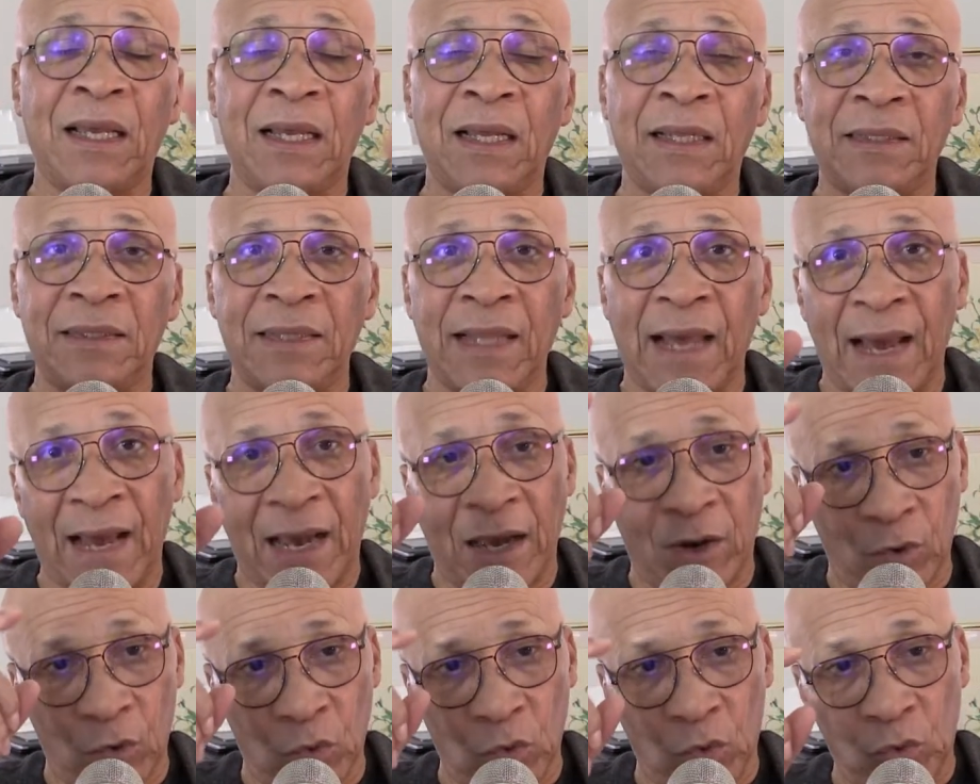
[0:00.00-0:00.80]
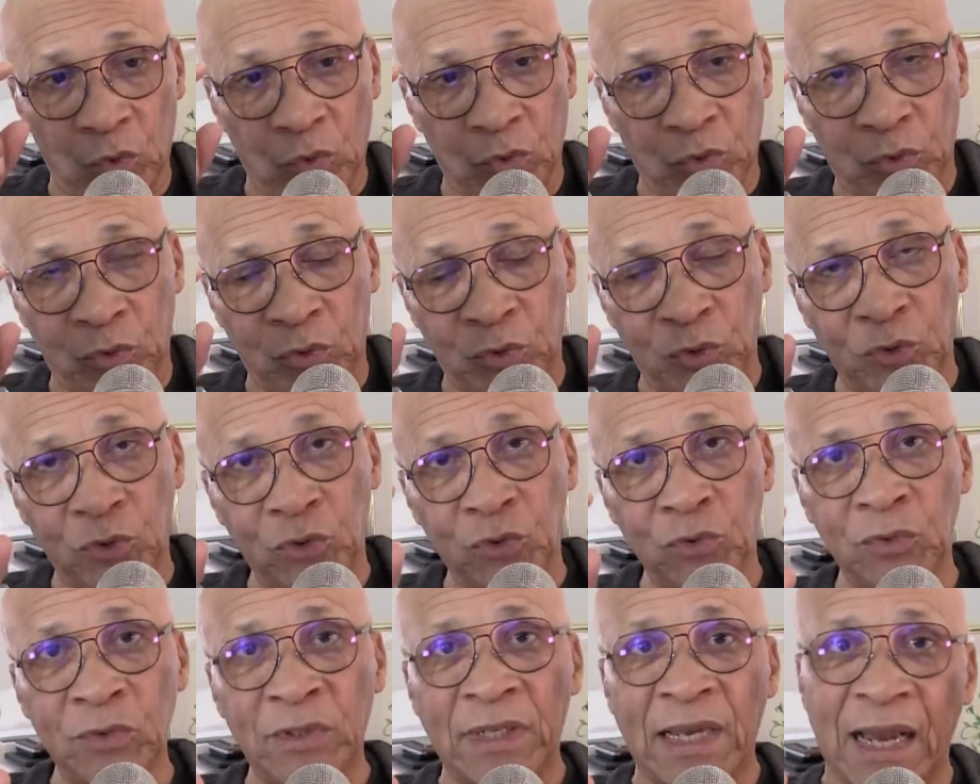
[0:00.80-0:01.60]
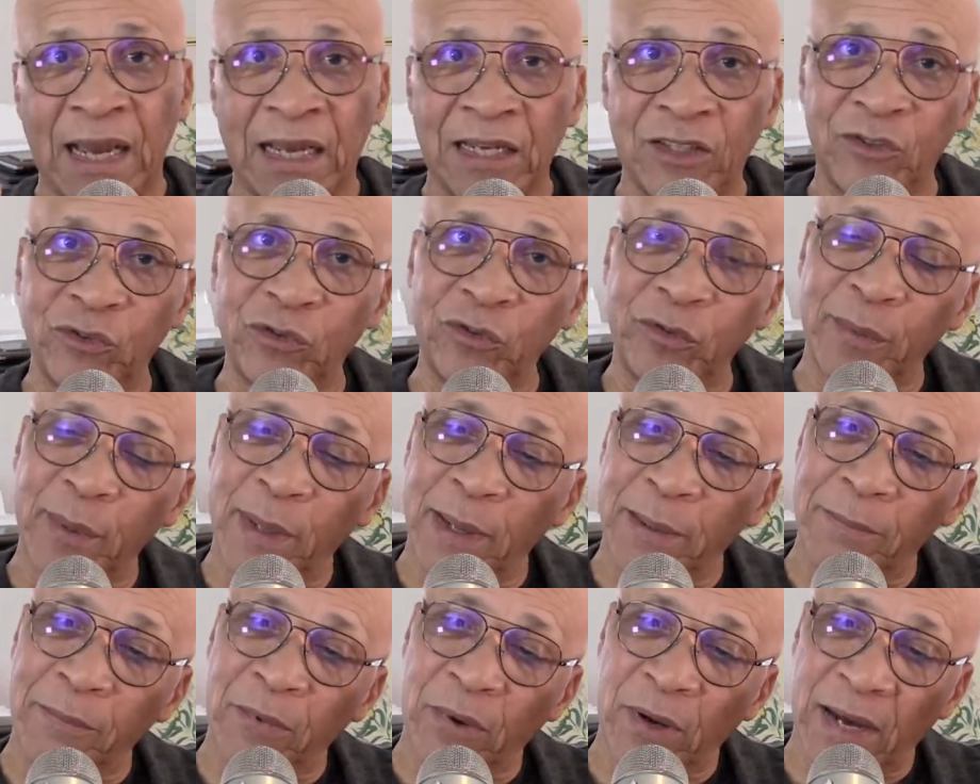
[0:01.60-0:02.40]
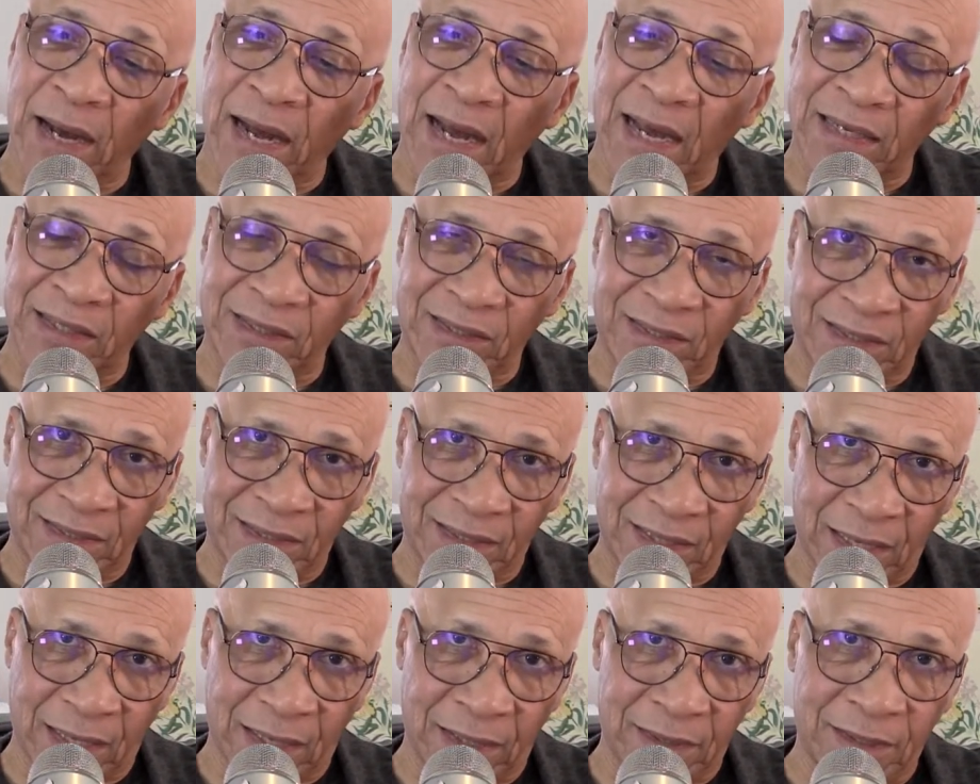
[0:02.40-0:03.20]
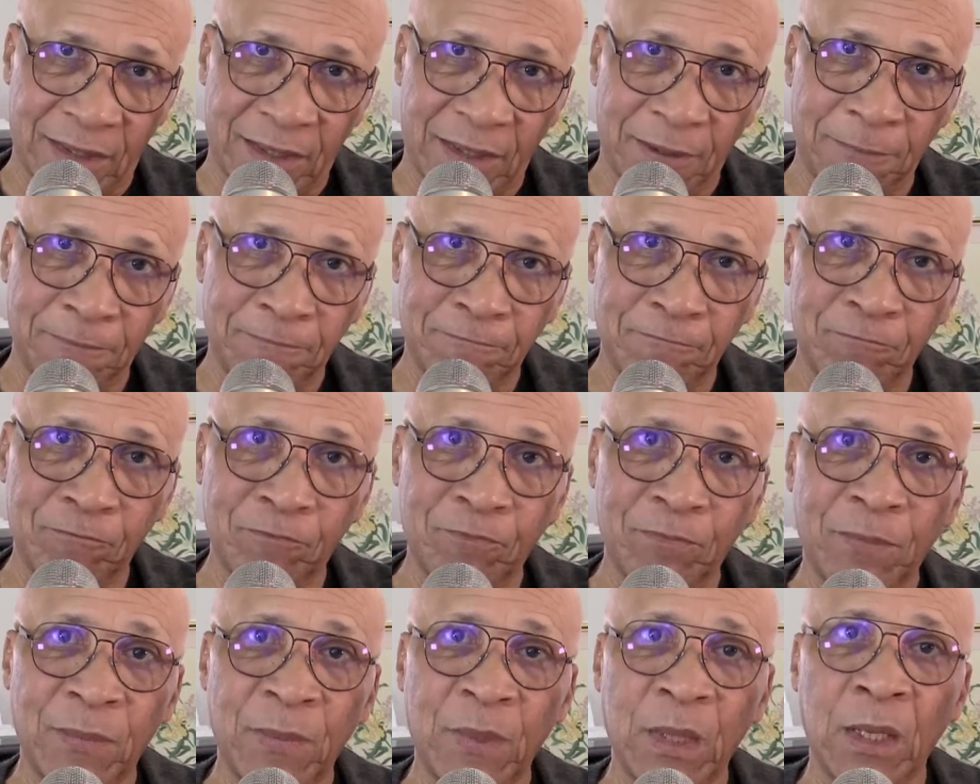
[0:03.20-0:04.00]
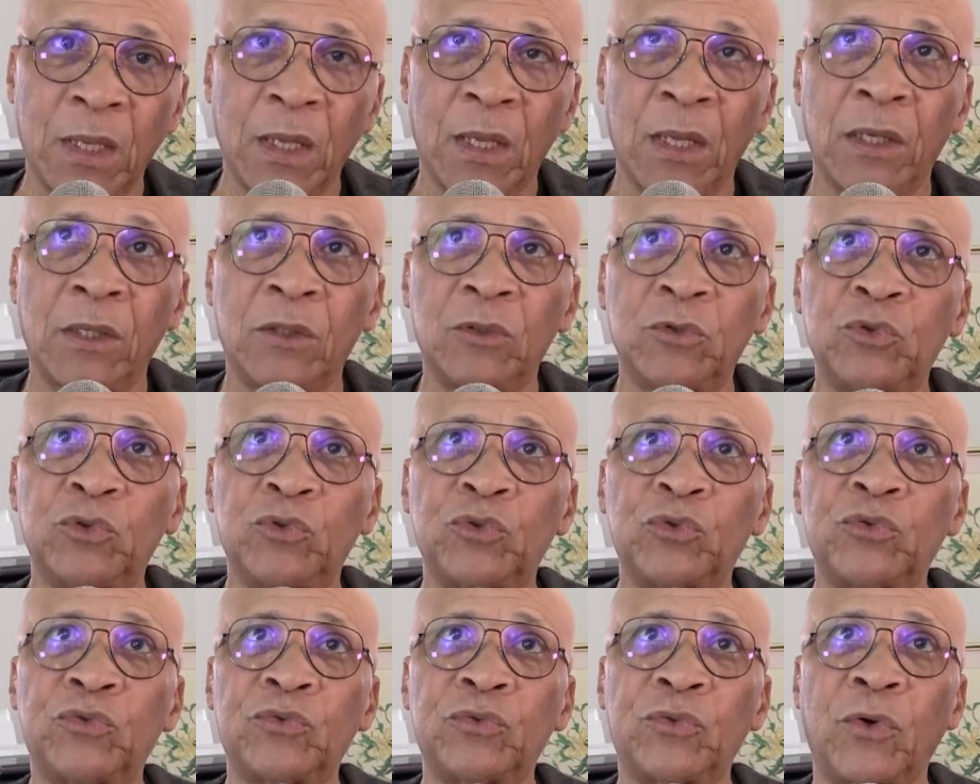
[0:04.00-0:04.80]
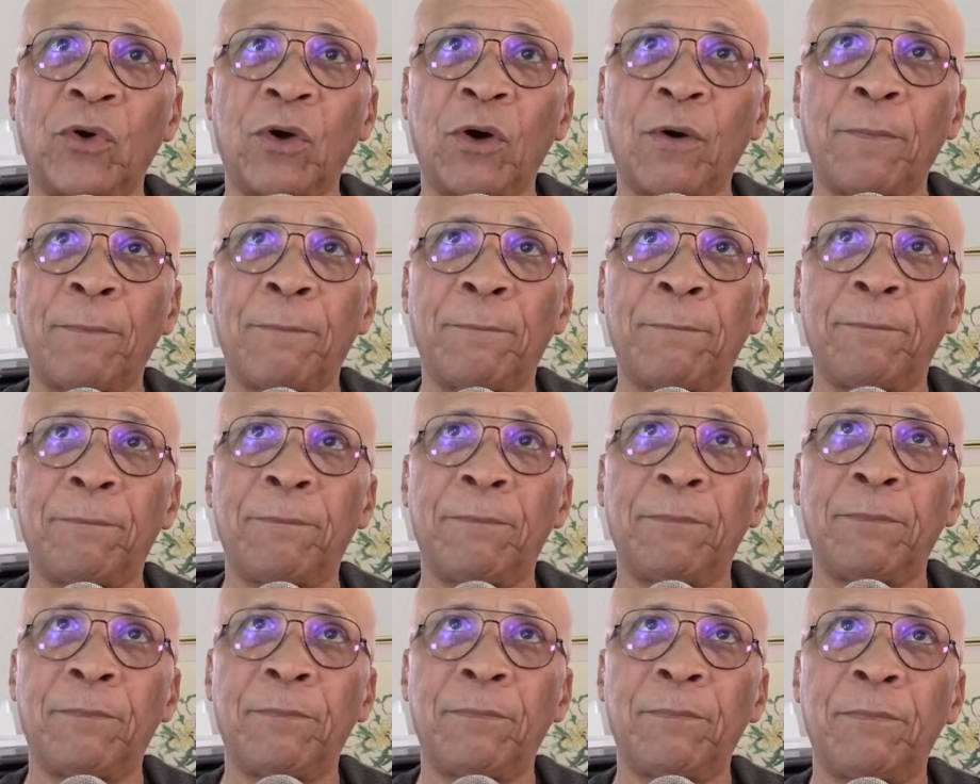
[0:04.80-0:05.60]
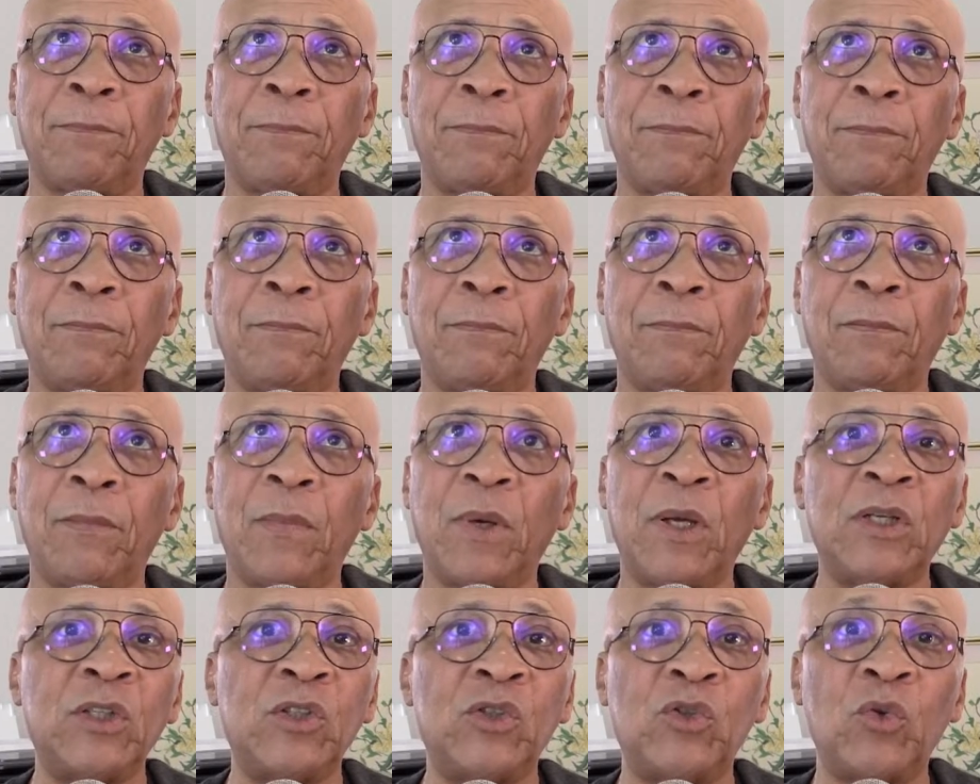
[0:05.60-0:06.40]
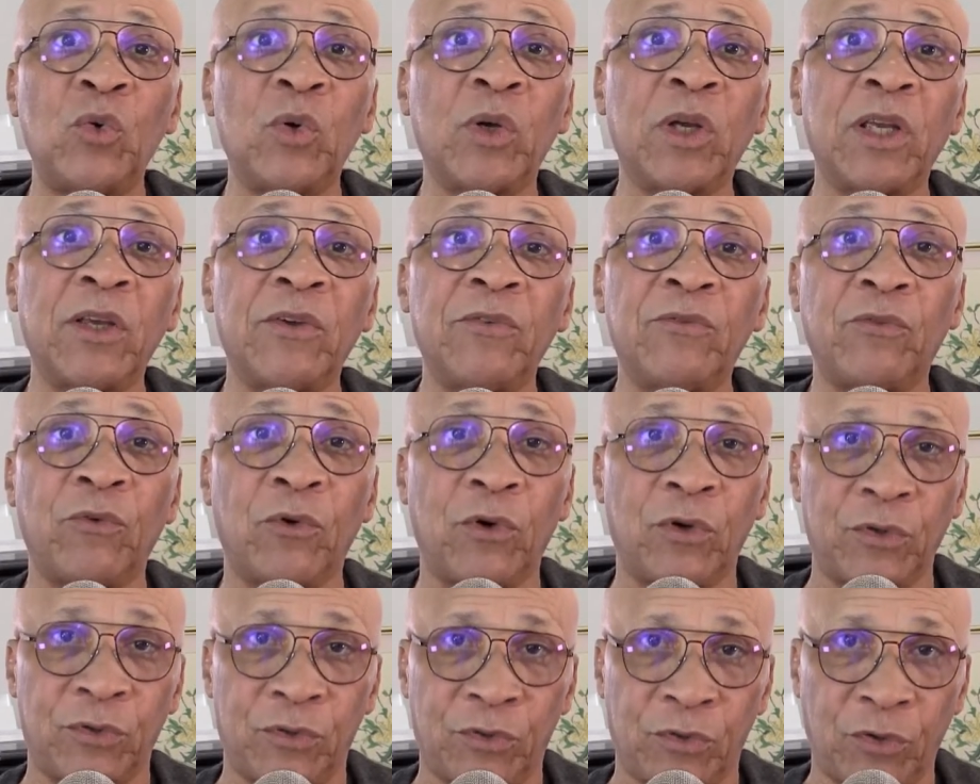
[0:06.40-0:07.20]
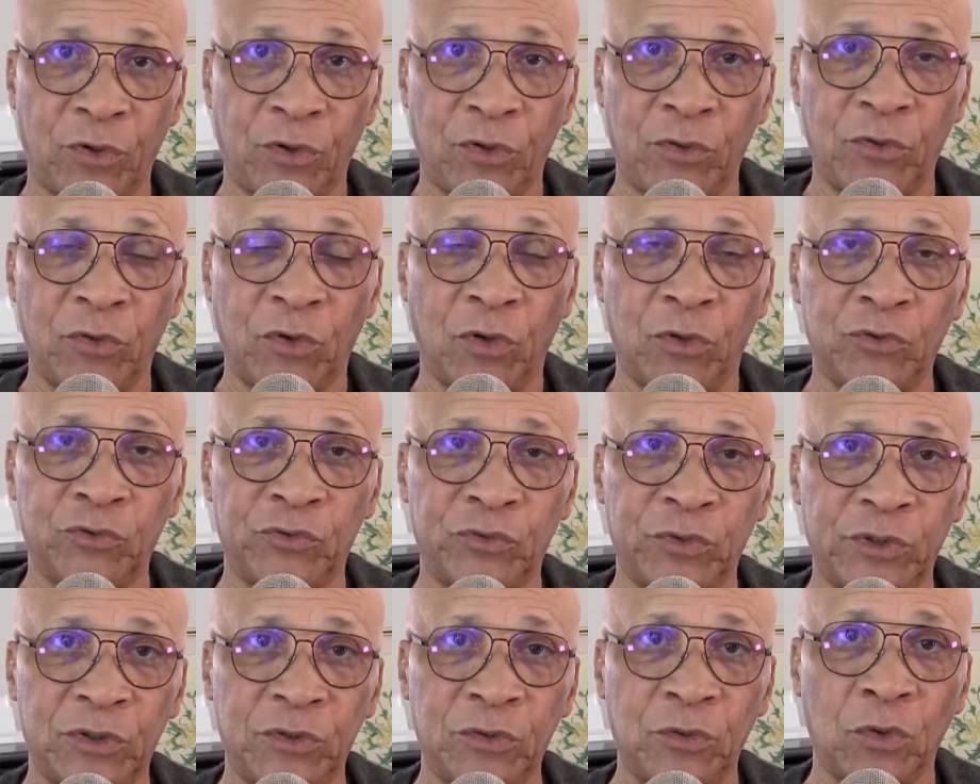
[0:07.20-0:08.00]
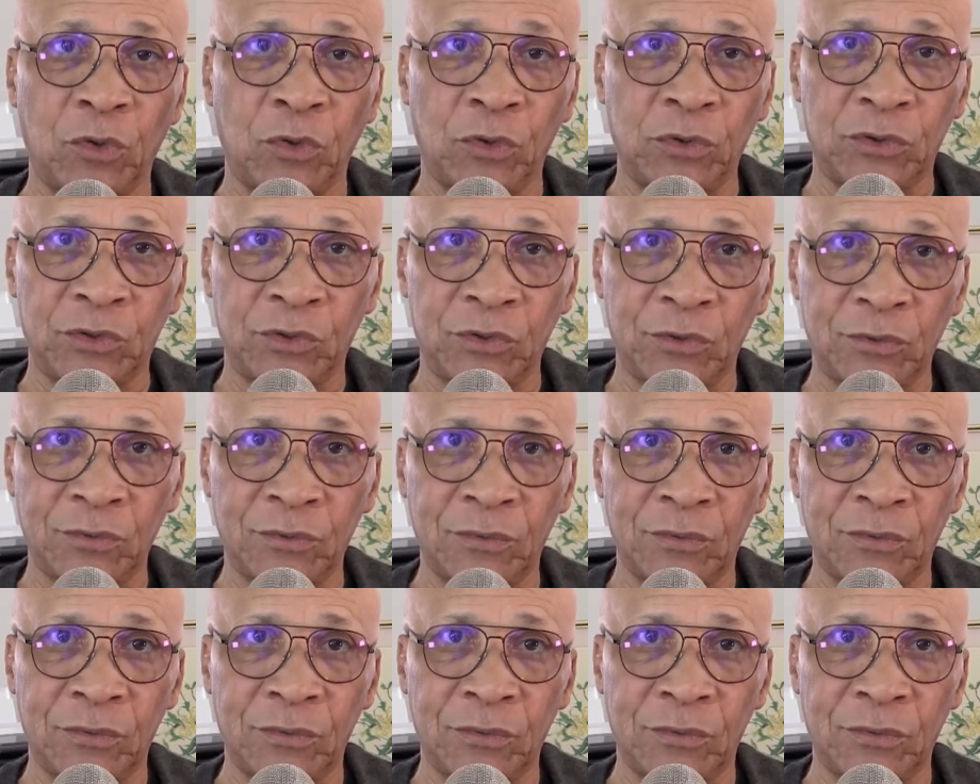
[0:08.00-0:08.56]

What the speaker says: Now, do you guys remember I said Trump is looking for a third country to go to?